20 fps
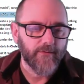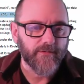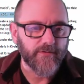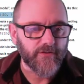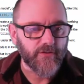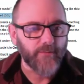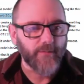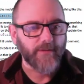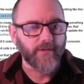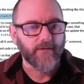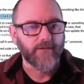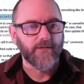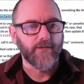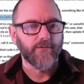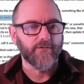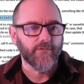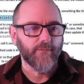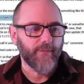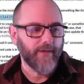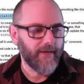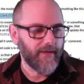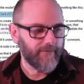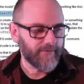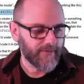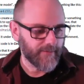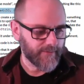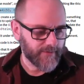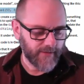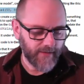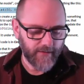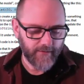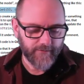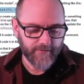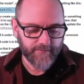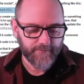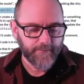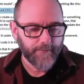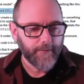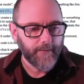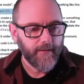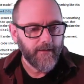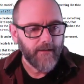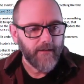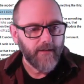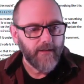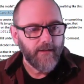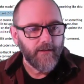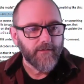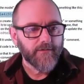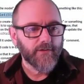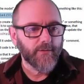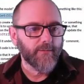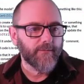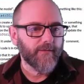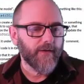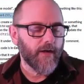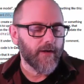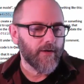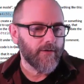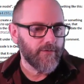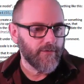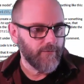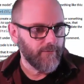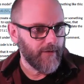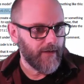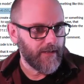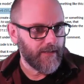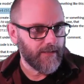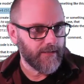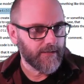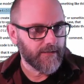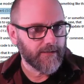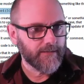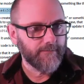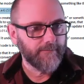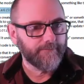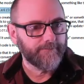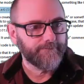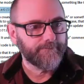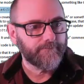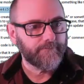We're assuming that the user behaves themselves. So we've got our new radius.